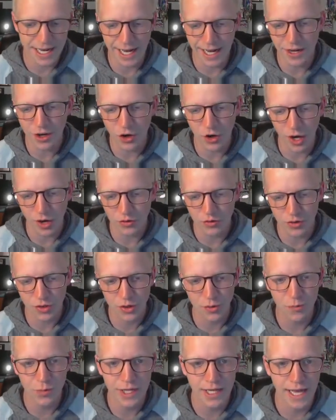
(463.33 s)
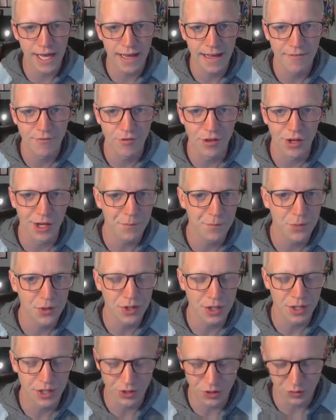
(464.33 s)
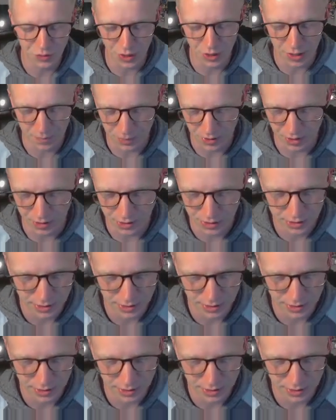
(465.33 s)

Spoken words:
in our algorithm we have input a new number.